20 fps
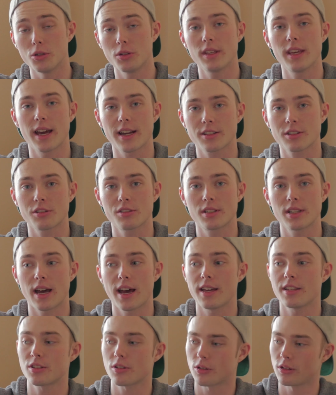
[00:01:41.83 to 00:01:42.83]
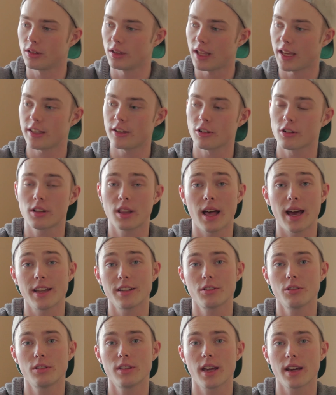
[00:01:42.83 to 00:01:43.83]
the exercise or let your
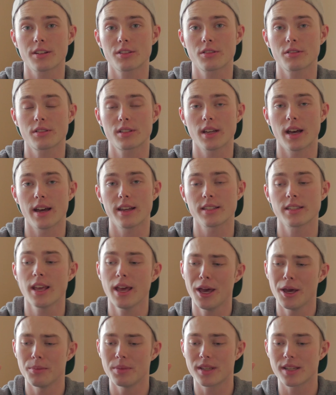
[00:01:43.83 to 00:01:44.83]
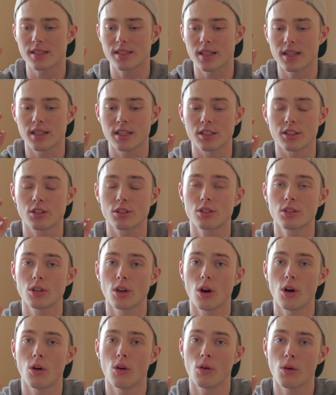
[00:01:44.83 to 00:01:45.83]
client do the exercise because it is
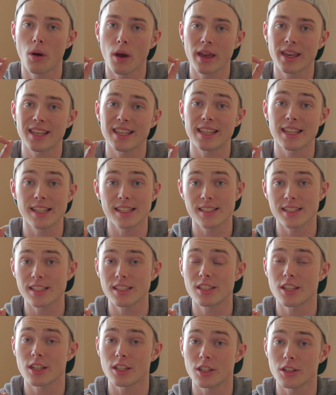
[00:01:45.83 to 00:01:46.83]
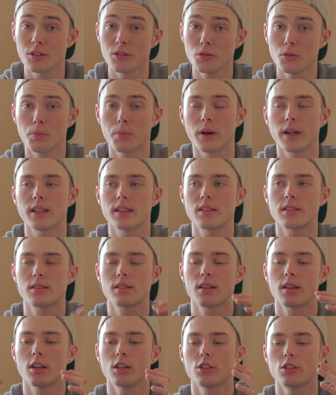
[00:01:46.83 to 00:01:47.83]
so easy to do, but
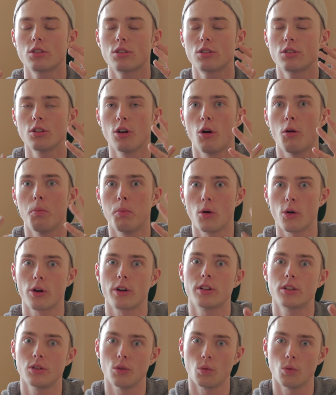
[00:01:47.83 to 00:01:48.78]
it's so boring to